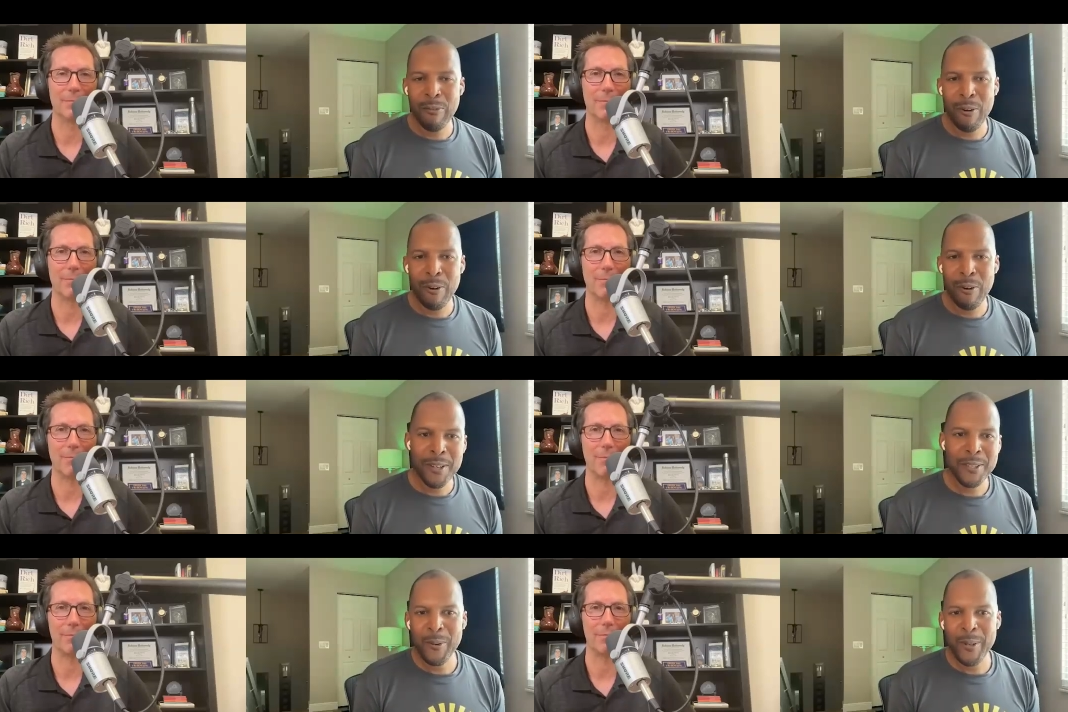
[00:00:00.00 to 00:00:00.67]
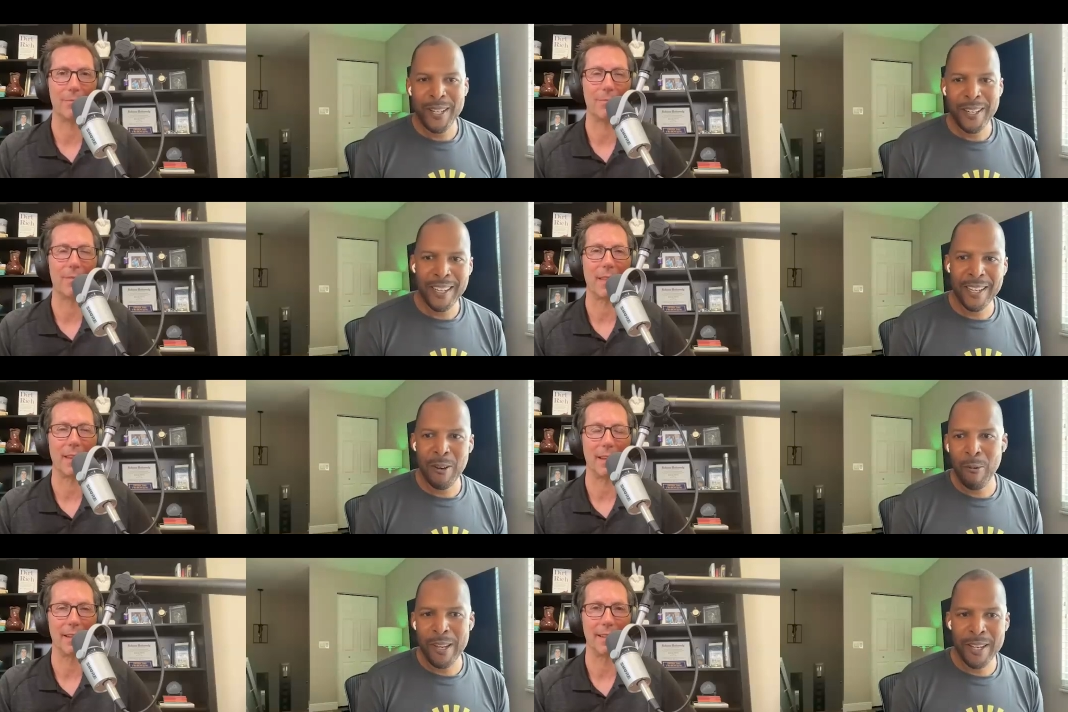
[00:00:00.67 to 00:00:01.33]
Speaker 1: in Florida, so we did
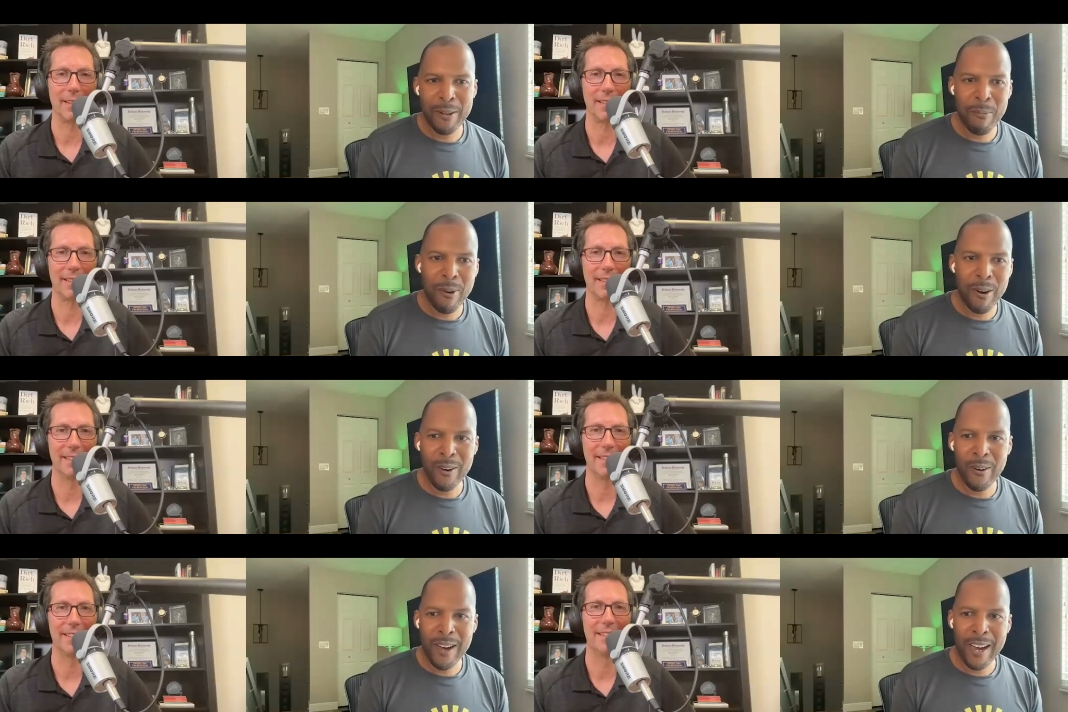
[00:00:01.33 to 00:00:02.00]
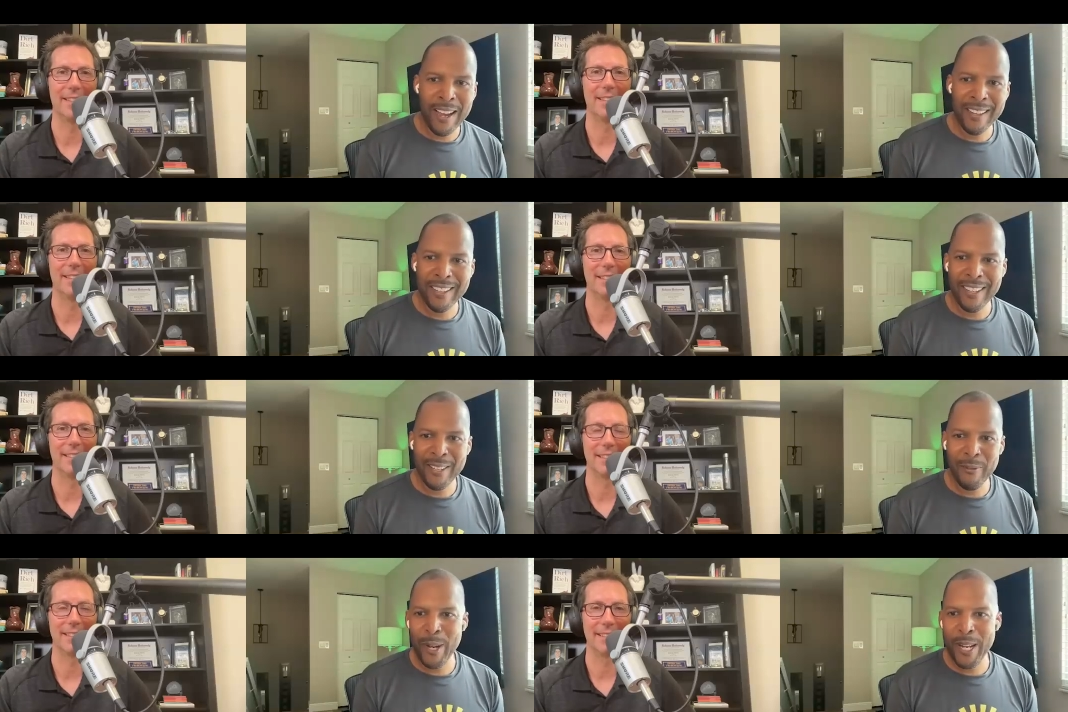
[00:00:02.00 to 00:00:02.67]
like a week in Marco
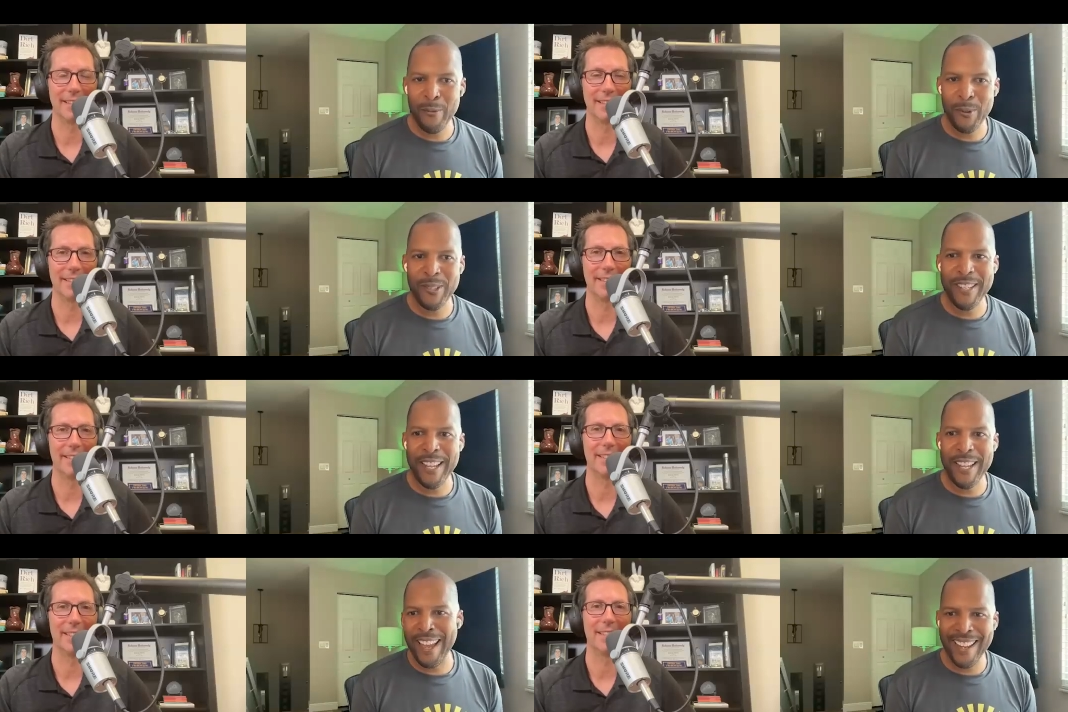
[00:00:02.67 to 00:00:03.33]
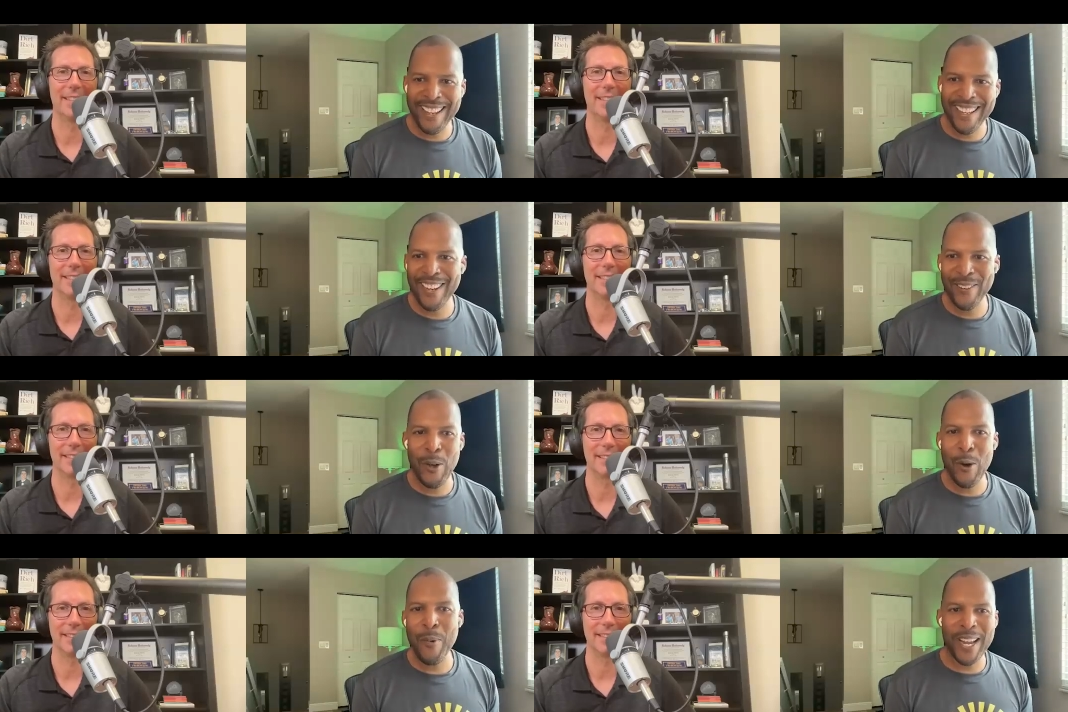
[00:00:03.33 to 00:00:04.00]
Island when it was dead. You know,
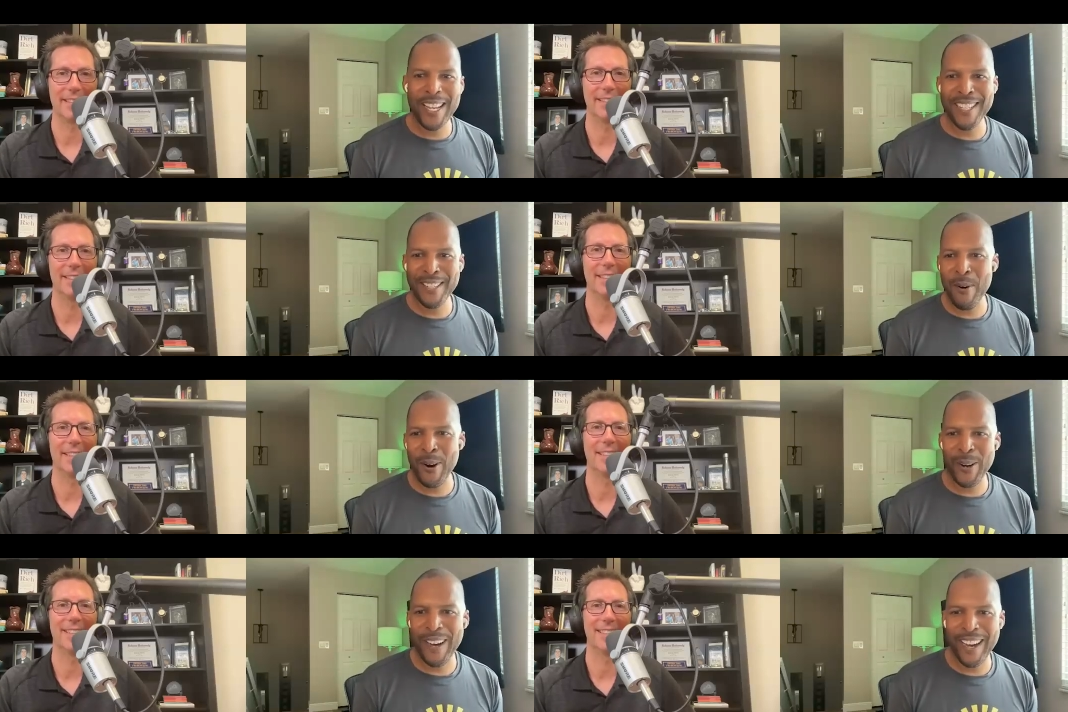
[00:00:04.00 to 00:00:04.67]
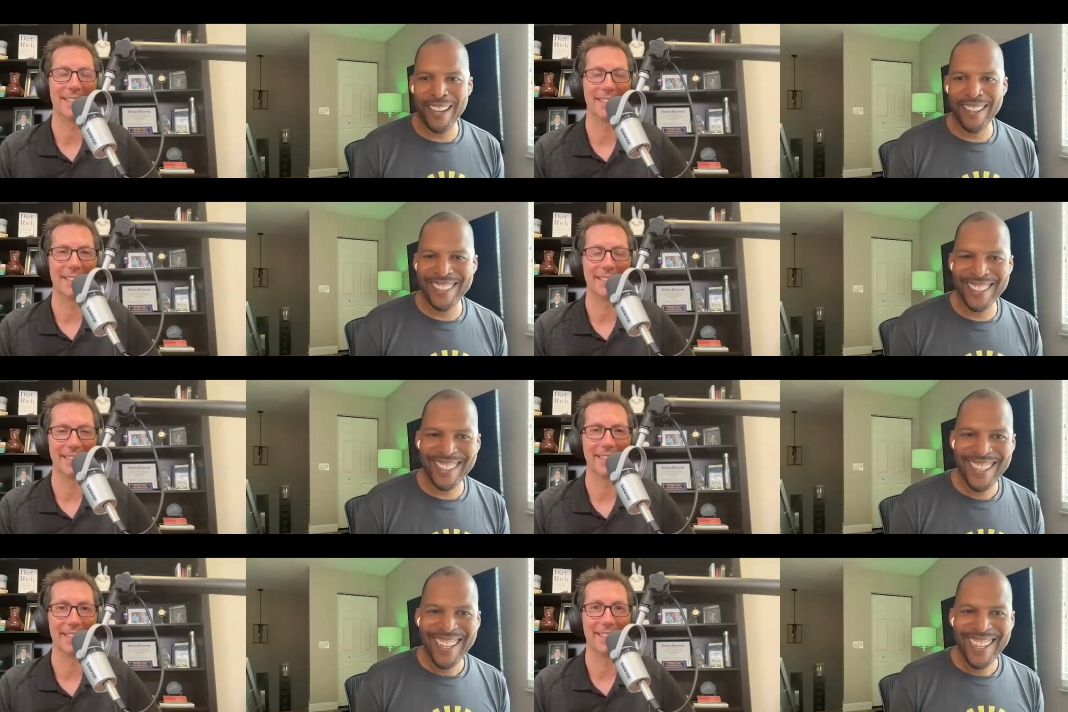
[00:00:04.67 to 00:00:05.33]
nobody's in Marco
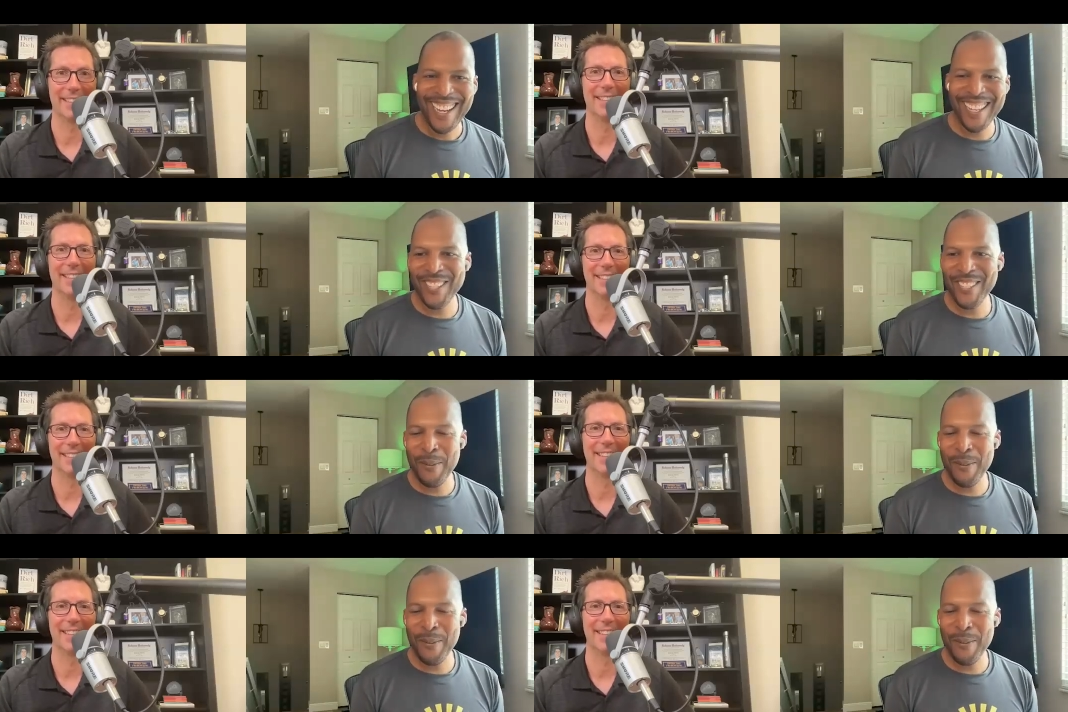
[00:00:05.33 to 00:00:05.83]
Island in the